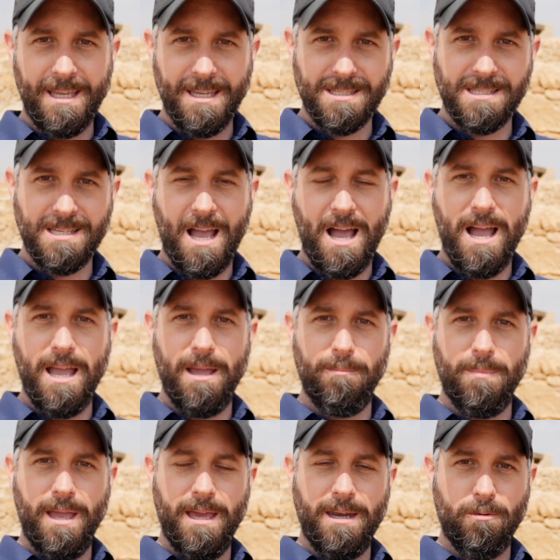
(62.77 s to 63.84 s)
his time
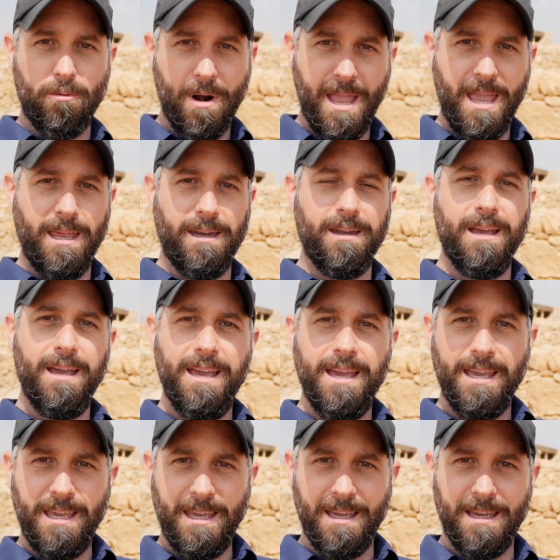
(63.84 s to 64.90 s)
in reign
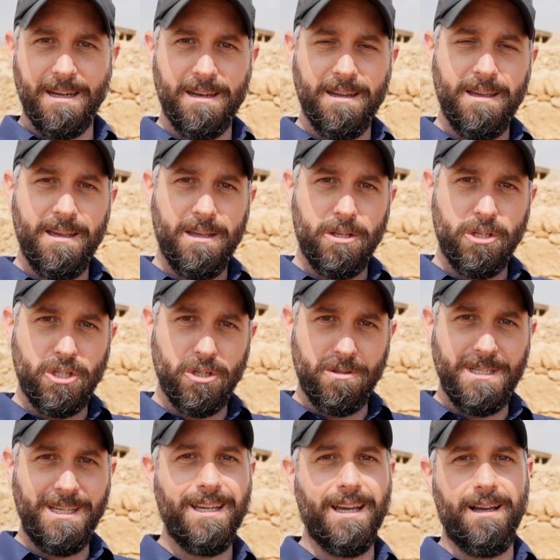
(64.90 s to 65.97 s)
in
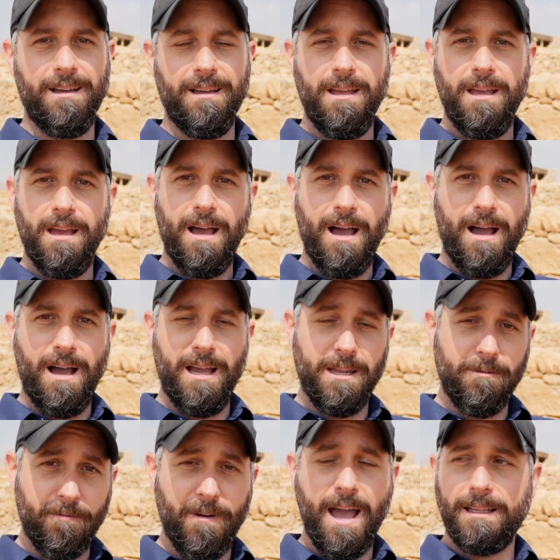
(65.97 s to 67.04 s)
Judea.
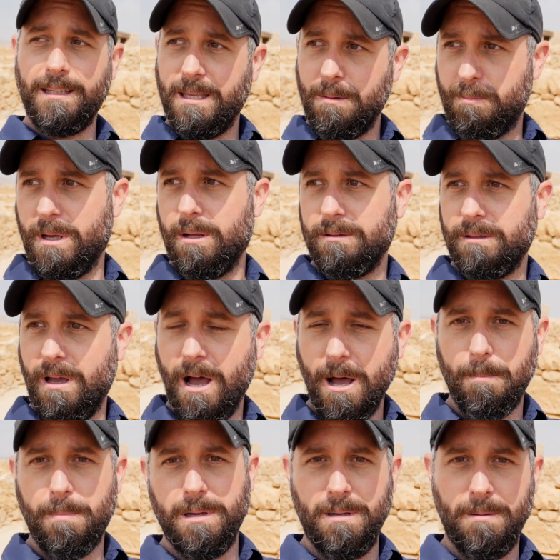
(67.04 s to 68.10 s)
In fact, he built
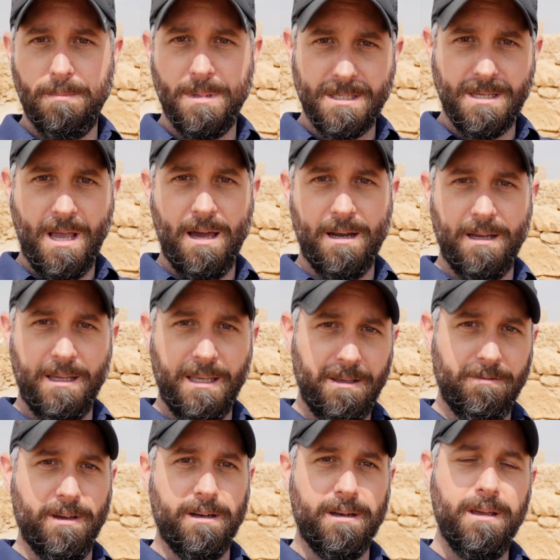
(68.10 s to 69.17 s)
up Masada
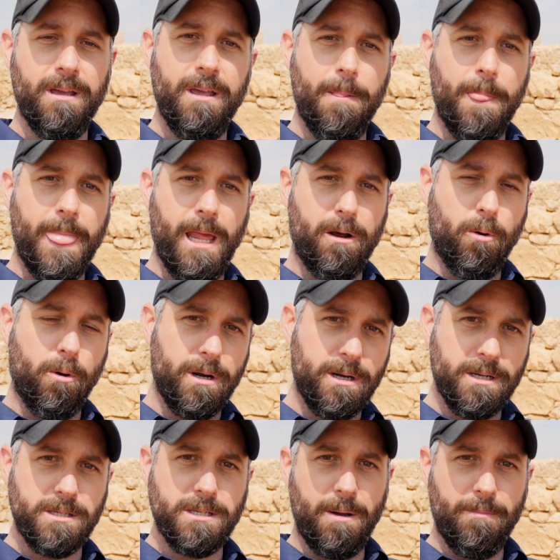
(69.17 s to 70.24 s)
even, according
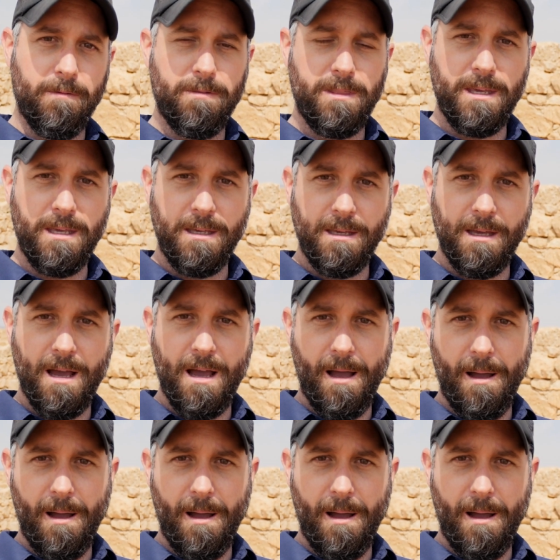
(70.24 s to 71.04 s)
to some of the,